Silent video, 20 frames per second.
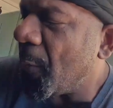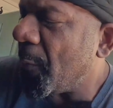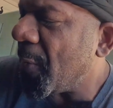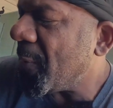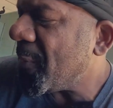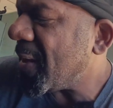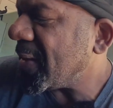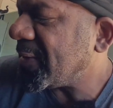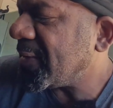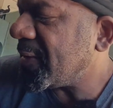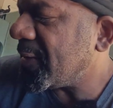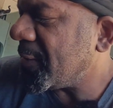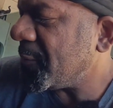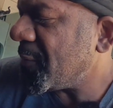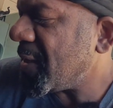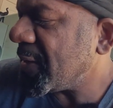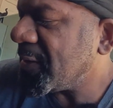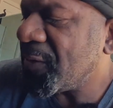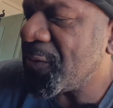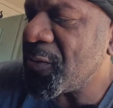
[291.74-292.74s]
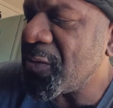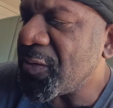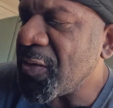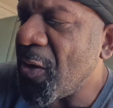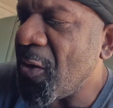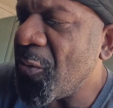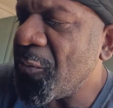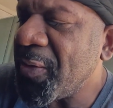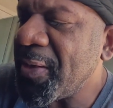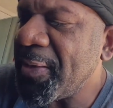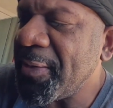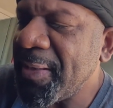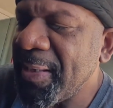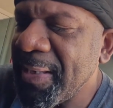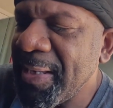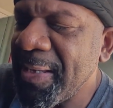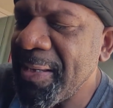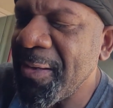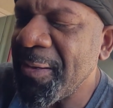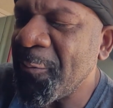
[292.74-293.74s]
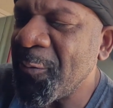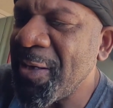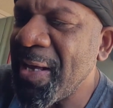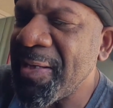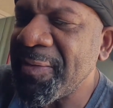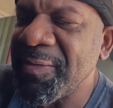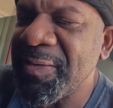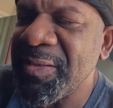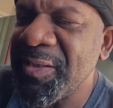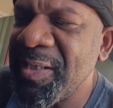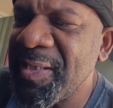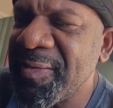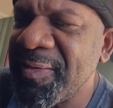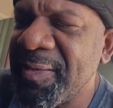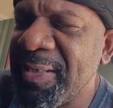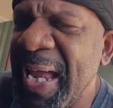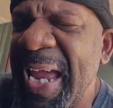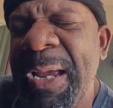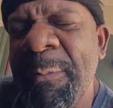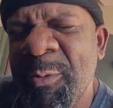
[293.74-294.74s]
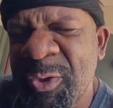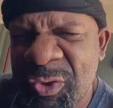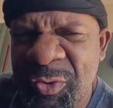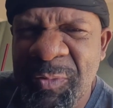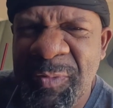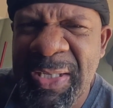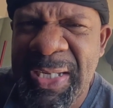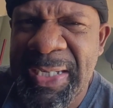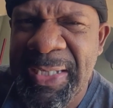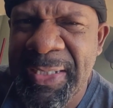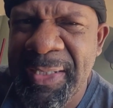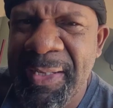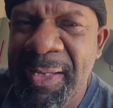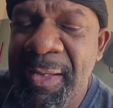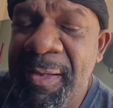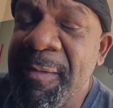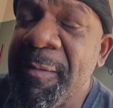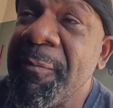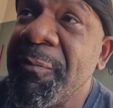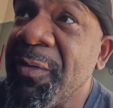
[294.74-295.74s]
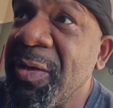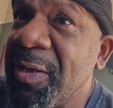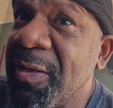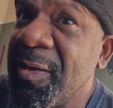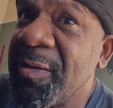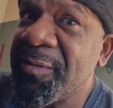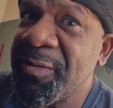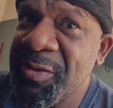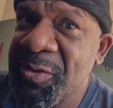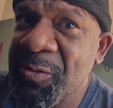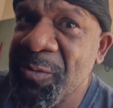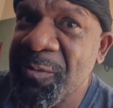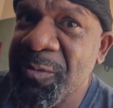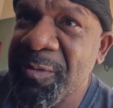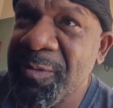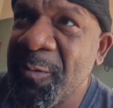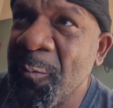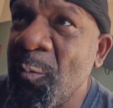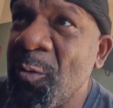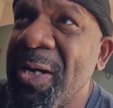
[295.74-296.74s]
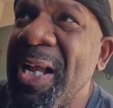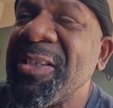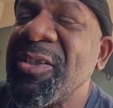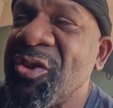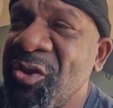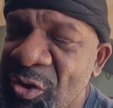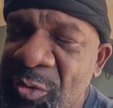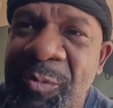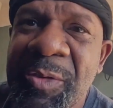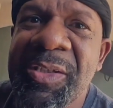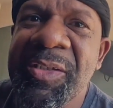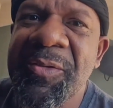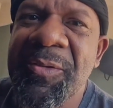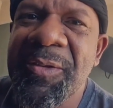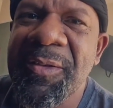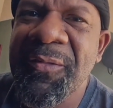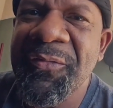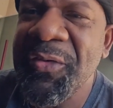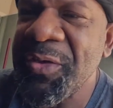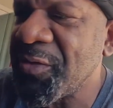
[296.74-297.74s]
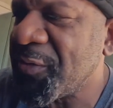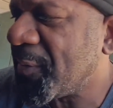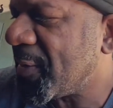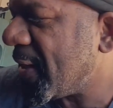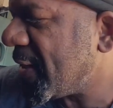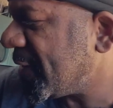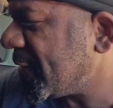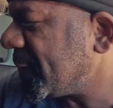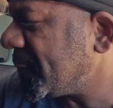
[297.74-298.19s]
but my tuner told me when I suggested, hey, what you think? The other tuner, the one I should have went to in the first place,